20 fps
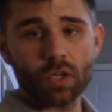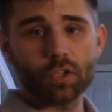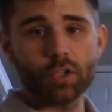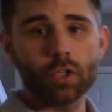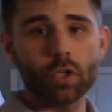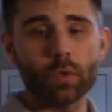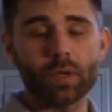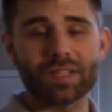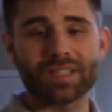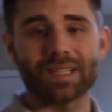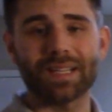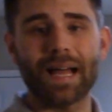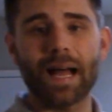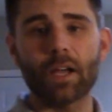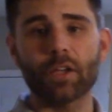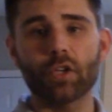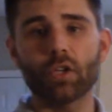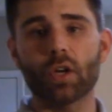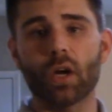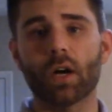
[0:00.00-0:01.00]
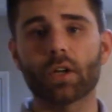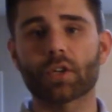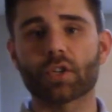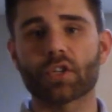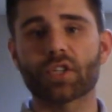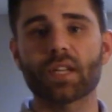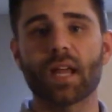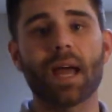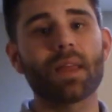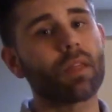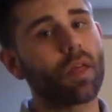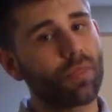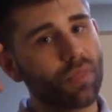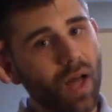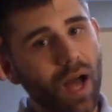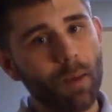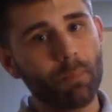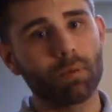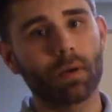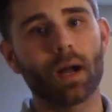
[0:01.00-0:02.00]
going to do is allow you to understand the
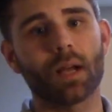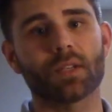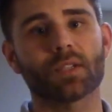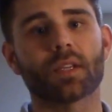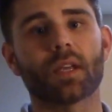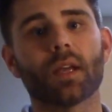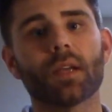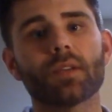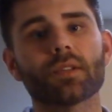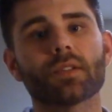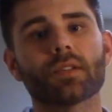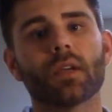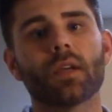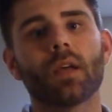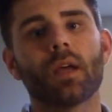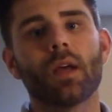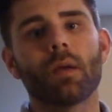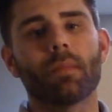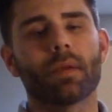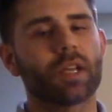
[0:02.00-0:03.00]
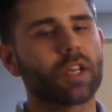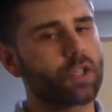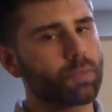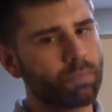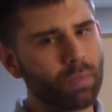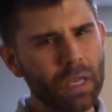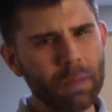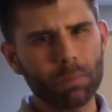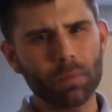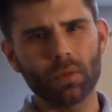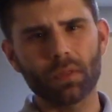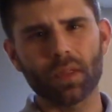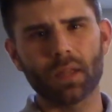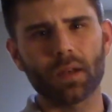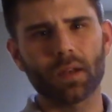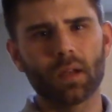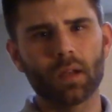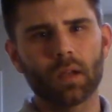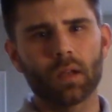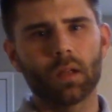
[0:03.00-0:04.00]
thought process, because people
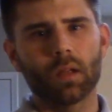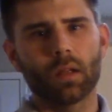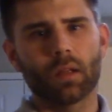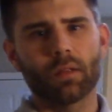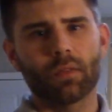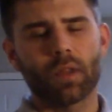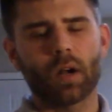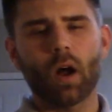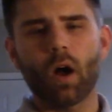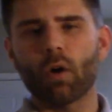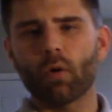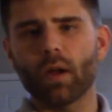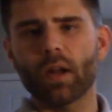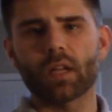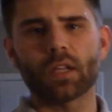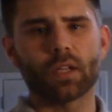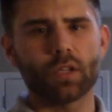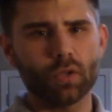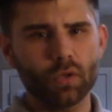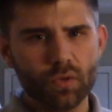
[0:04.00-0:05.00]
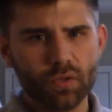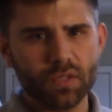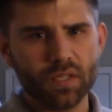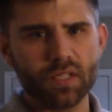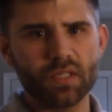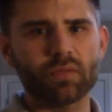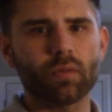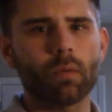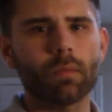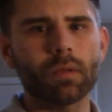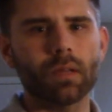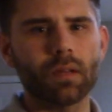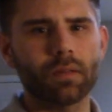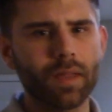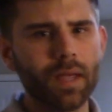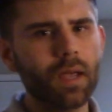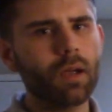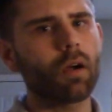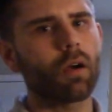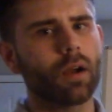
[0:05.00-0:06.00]
that already use this formula,
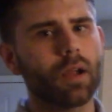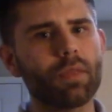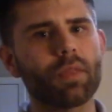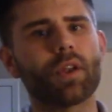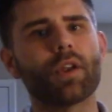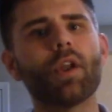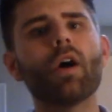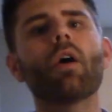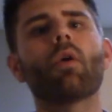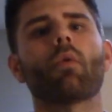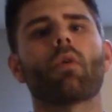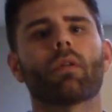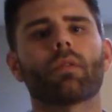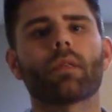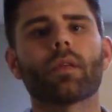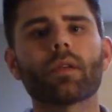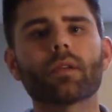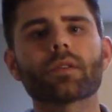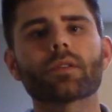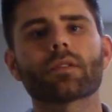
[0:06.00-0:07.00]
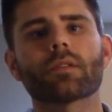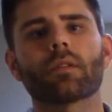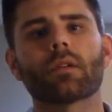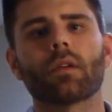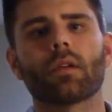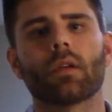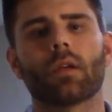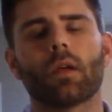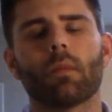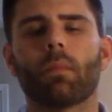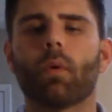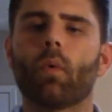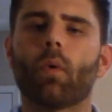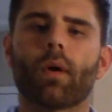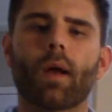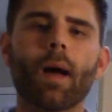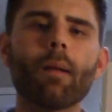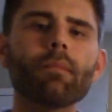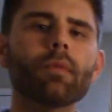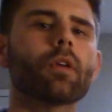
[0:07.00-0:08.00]
they are in the know on this. But
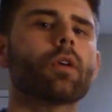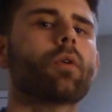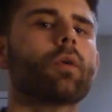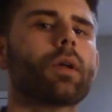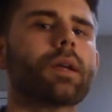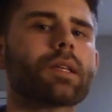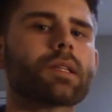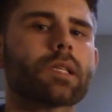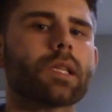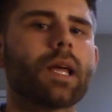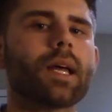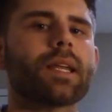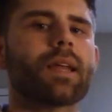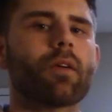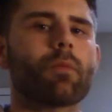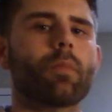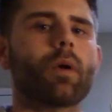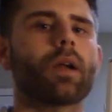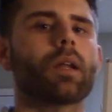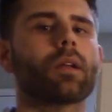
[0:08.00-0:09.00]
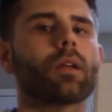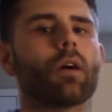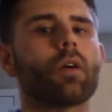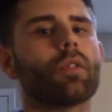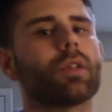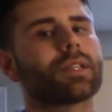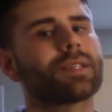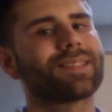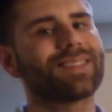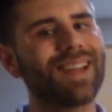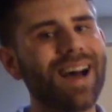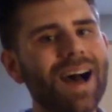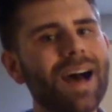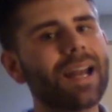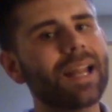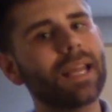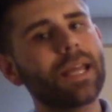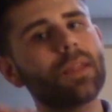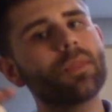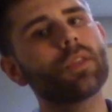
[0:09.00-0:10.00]
what I'm doing is letting everybody know that's
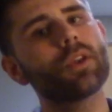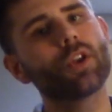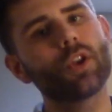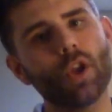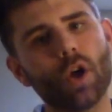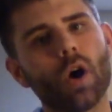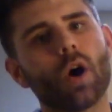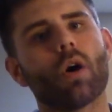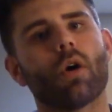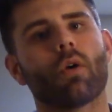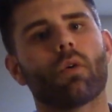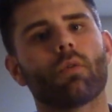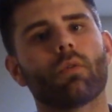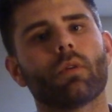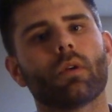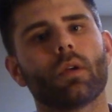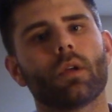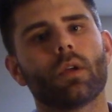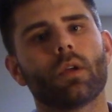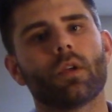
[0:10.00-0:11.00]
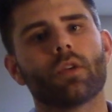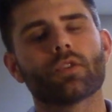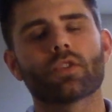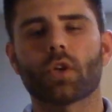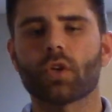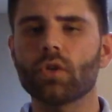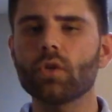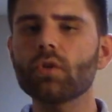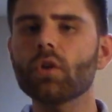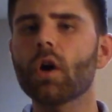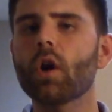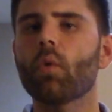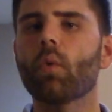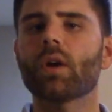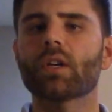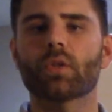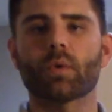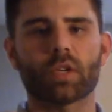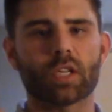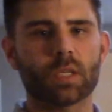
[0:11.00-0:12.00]
not in the know, so you know
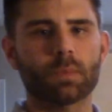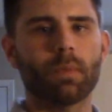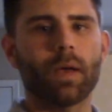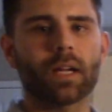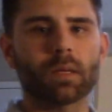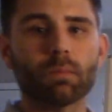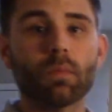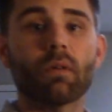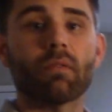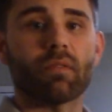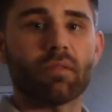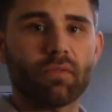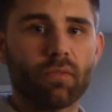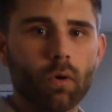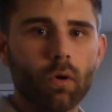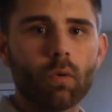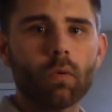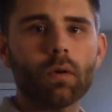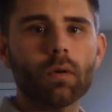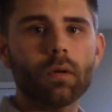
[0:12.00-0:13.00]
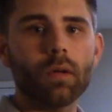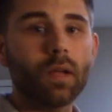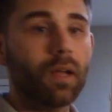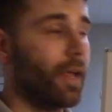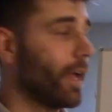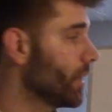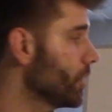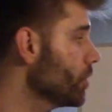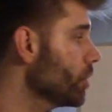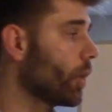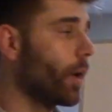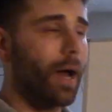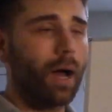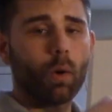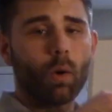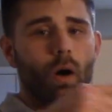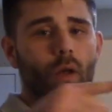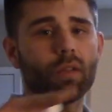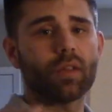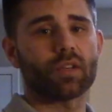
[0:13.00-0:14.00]
what to expect moving forward, and you know
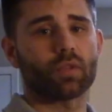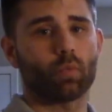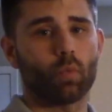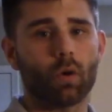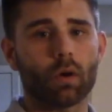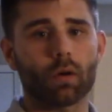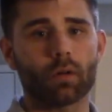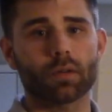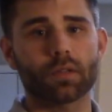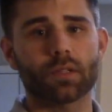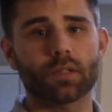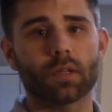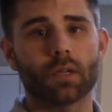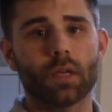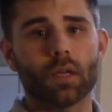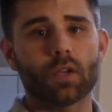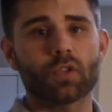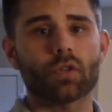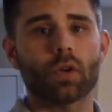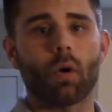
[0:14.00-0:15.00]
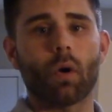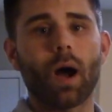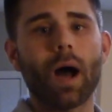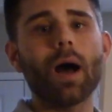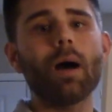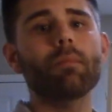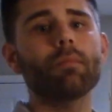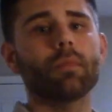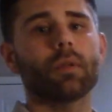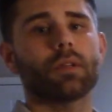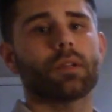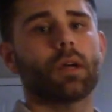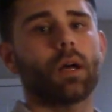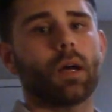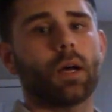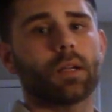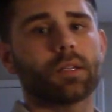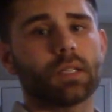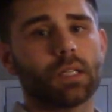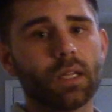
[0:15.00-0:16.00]
how all this works. So I'm
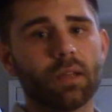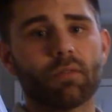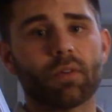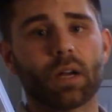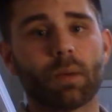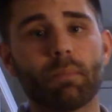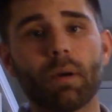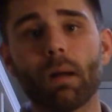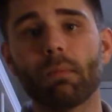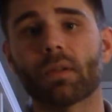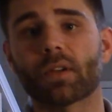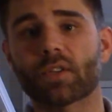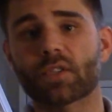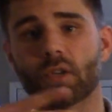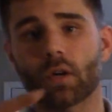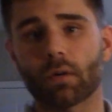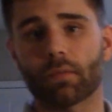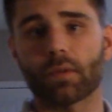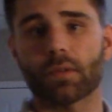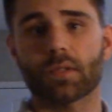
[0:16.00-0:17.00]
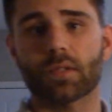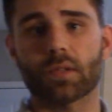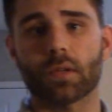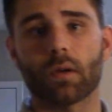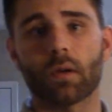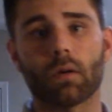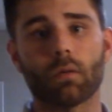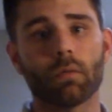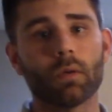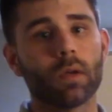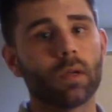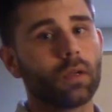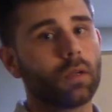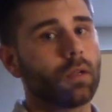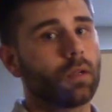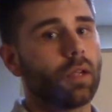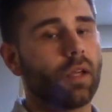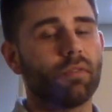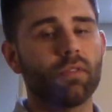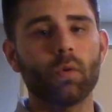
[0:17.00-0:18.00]
delivering a public service, so
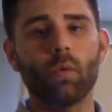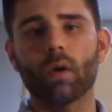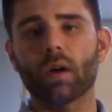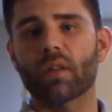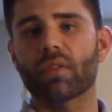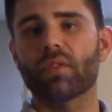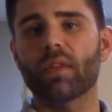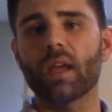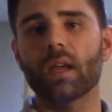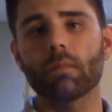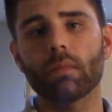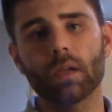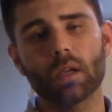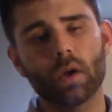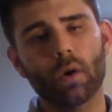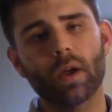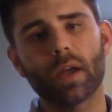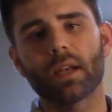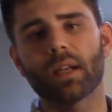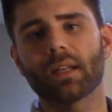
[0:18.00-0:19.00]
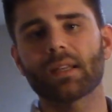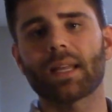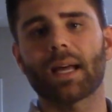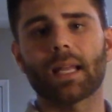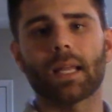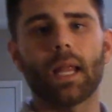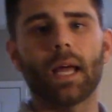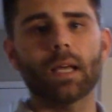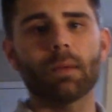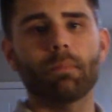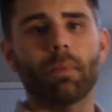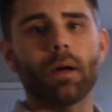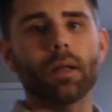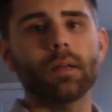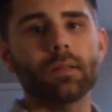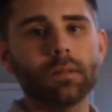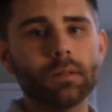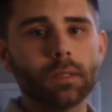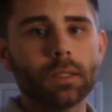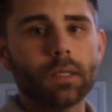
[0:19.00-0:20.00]
if you want to thank me, go ahead and hit that like
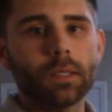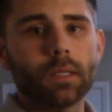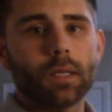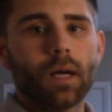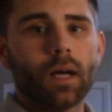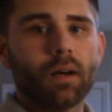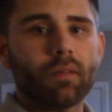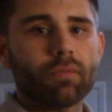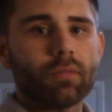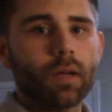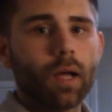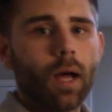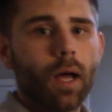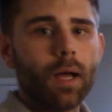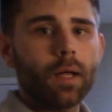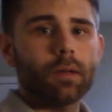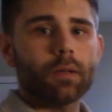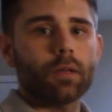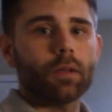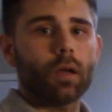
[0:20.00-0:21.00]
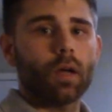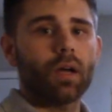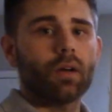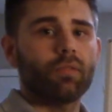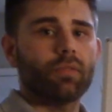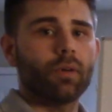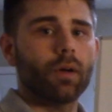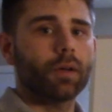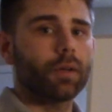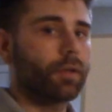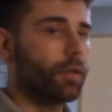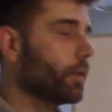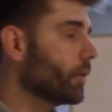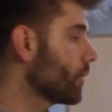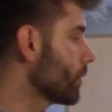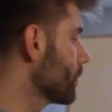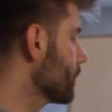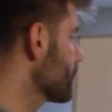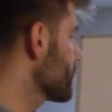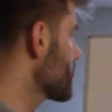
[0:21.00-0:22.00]
button. If not, fuck
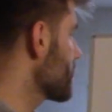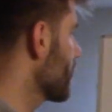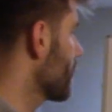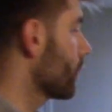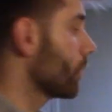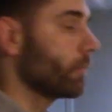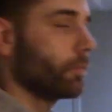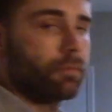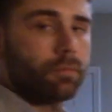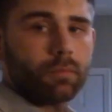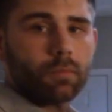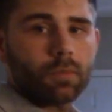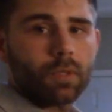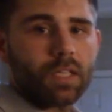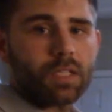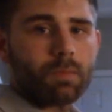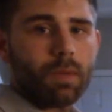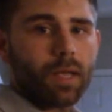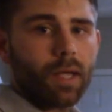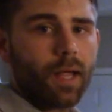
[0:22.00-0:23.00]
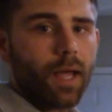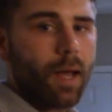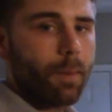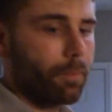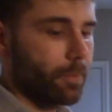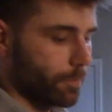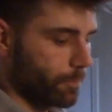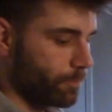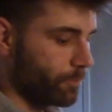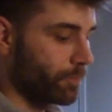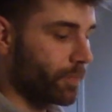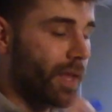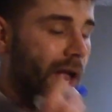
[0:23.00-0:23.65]
you. So let's make it happen.